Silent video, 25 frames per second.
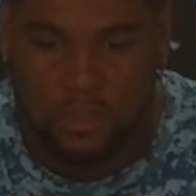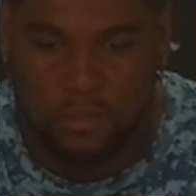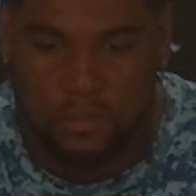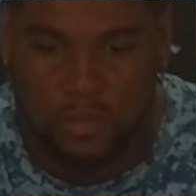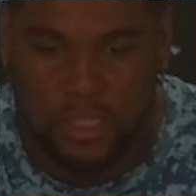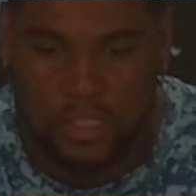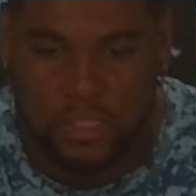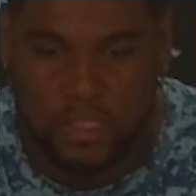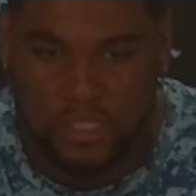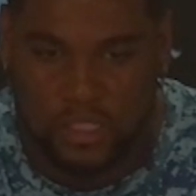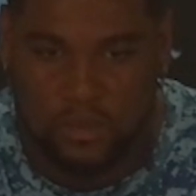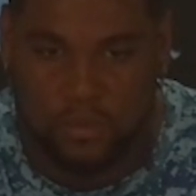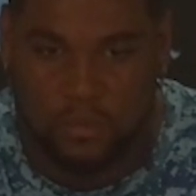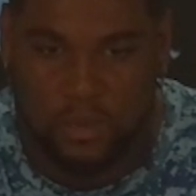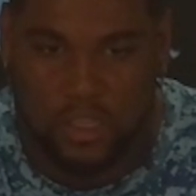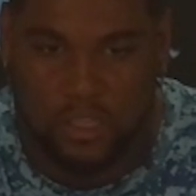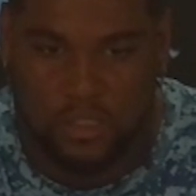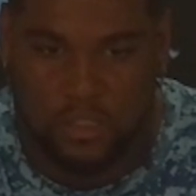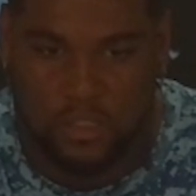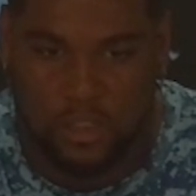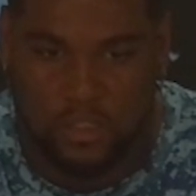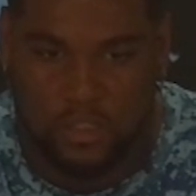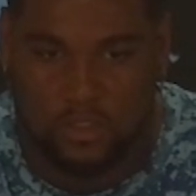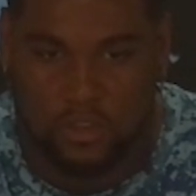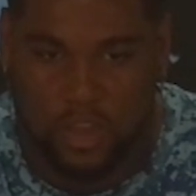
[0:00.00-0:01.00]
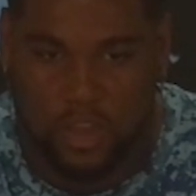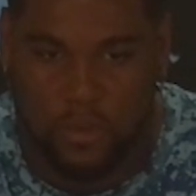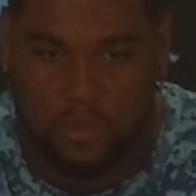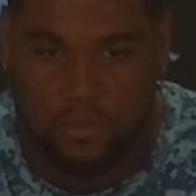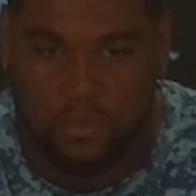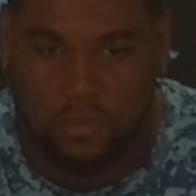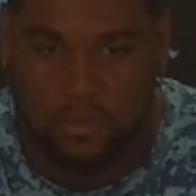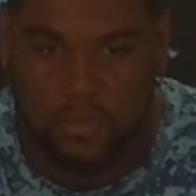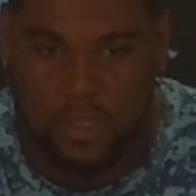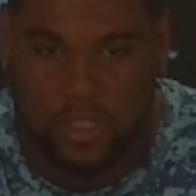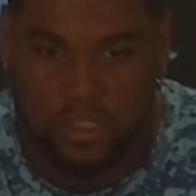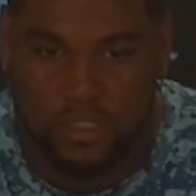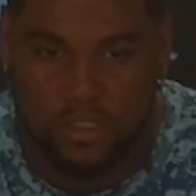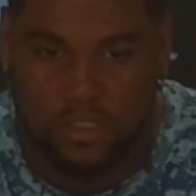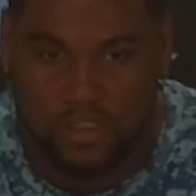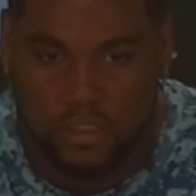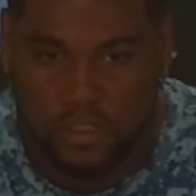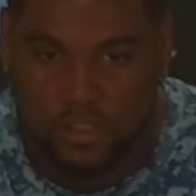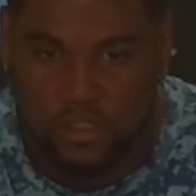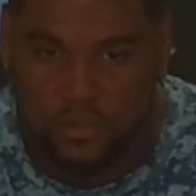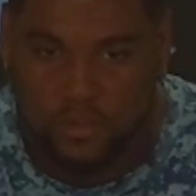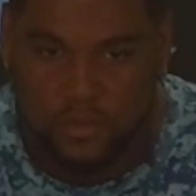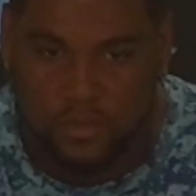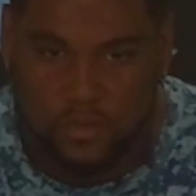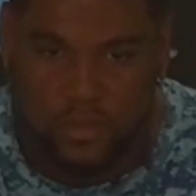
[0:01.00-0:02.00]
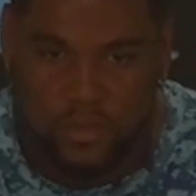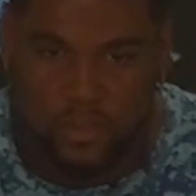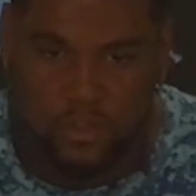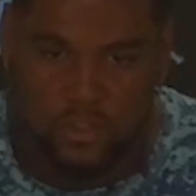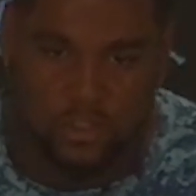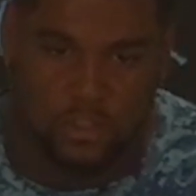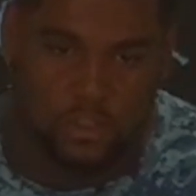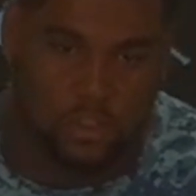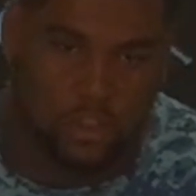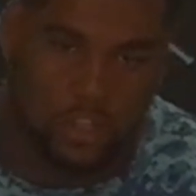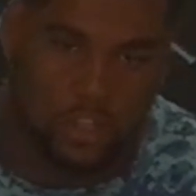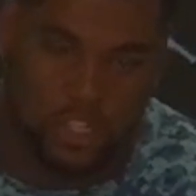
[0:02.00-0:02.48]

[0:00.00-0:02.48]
My teammates also helping me, you know,